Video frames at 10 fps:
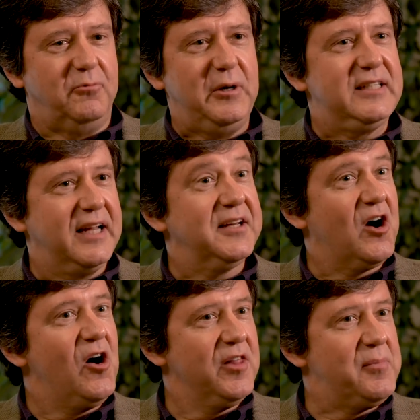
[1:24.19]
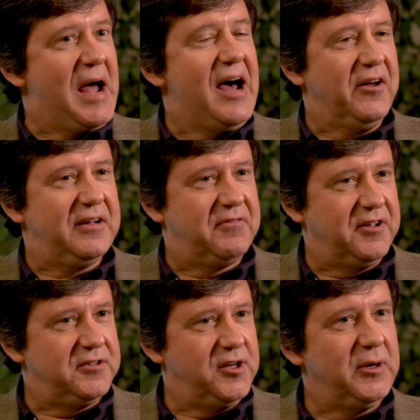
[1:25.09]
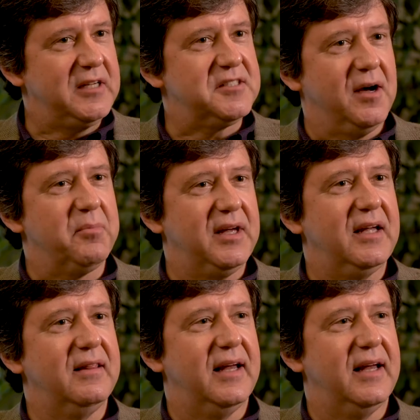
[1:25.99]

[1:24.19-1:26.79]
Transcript: we tend to call them out if they're doing something